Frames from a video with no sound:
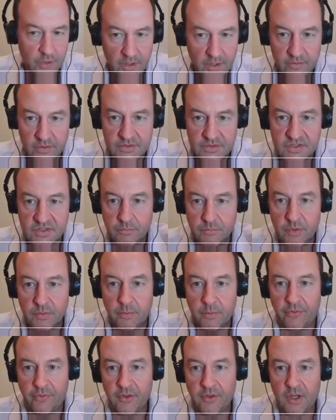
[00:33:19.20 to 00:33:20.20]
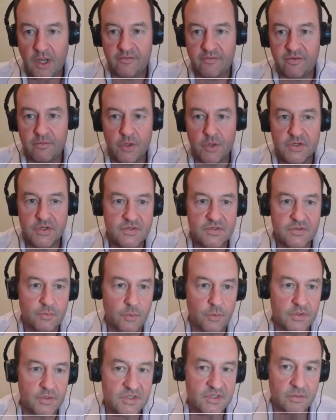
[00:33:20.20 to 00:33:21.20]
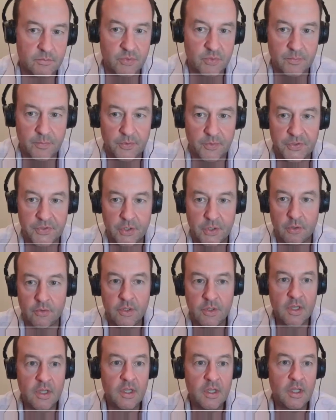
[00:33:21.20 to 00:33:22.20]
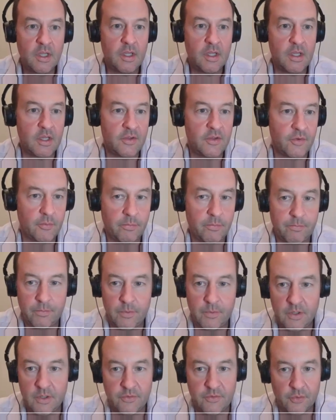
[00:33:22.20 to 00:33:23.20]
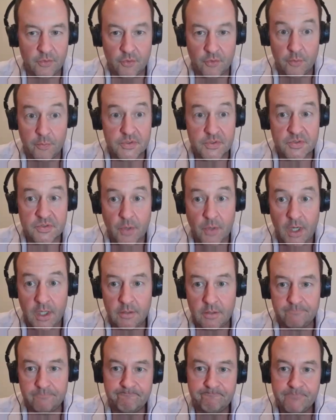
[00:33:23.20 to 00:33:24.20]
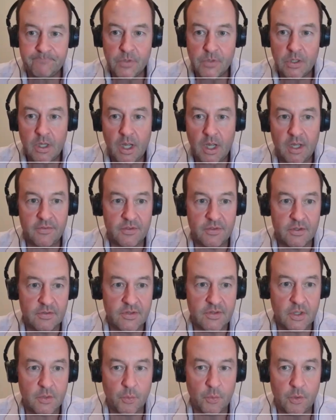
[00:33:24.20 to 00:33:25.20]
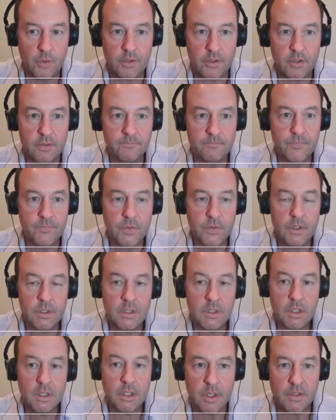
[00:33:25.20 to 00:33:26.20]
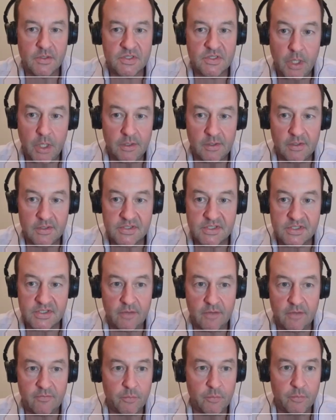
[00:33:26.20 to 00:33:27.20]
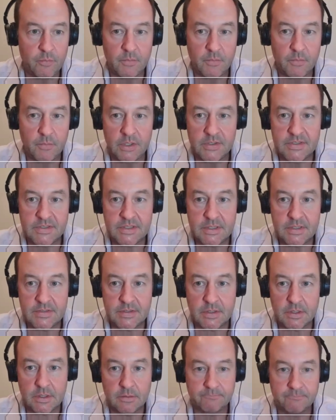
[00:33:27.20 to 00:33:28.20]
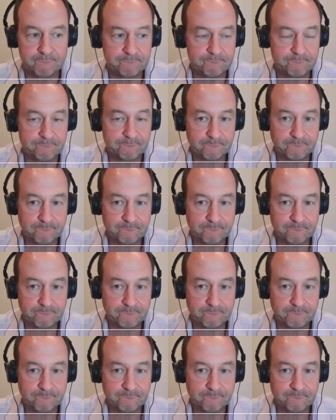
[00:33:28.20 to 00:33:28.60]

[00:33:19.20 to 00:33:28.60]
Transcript: whatever. Some people think affirmations work, some people don't. Either either group is right. I think they work. And making and saving big money is easy.